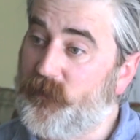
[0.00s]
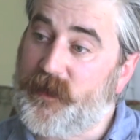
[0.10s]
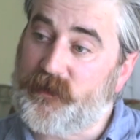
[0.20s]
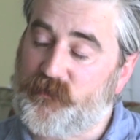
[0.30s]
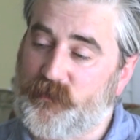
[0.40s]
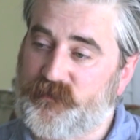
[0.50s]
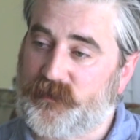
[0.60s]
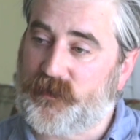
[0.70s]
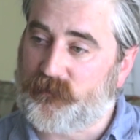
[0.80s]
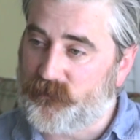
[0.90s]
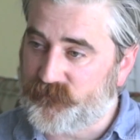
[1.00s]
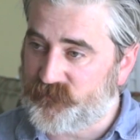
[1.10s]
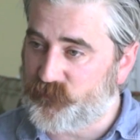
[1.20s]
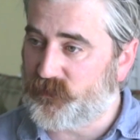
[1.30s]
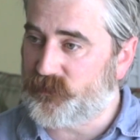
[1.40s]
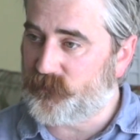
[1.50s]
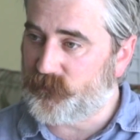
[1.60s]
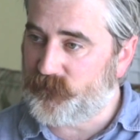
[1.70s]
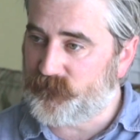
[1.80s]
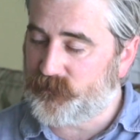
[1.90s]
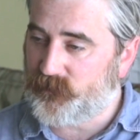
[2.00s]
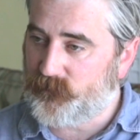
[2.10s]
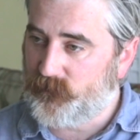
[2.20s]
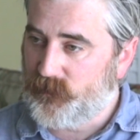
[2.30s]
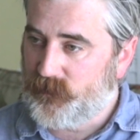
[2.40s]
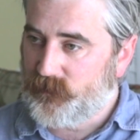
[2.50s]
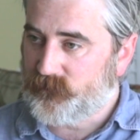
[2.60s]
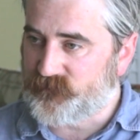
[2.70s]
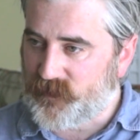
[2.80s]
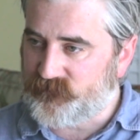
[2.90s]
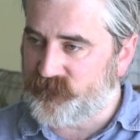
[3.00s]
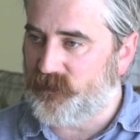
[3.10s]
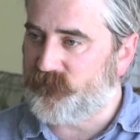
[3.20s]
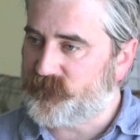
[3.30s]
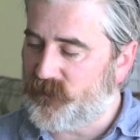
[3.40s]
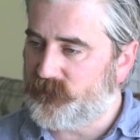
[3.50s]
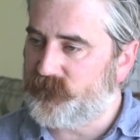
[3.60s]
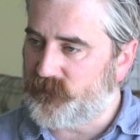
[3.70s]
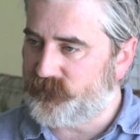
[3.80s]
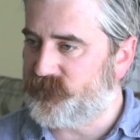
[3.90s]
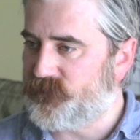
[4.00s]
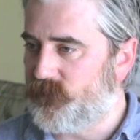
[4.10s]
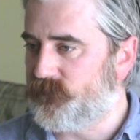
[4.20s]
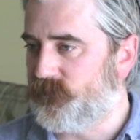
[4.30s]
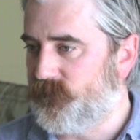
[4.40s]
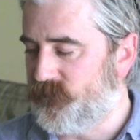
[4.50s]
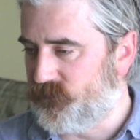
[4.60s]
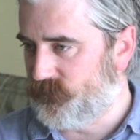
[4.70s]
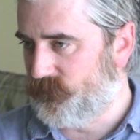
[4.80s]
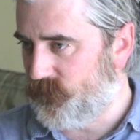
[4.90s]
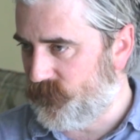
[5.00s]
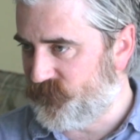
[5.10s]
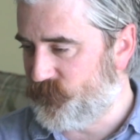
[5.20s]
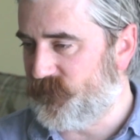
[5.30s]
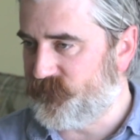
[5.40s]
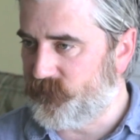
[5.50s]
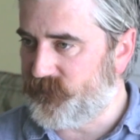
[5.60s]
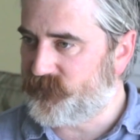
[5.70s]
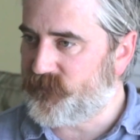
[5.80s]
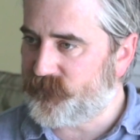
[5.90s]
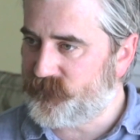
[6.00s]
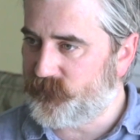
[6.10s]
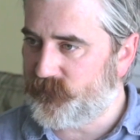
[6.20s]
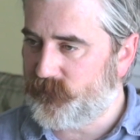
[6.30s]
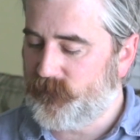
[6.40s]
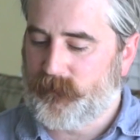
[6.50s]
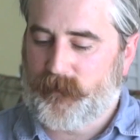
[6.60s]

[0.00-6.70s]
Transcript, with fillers: Oh hey, if you want to check it out, I launched this book a couple of weeks ago, because then it's safe. It's got the historical novel AlsoBots already attached to it.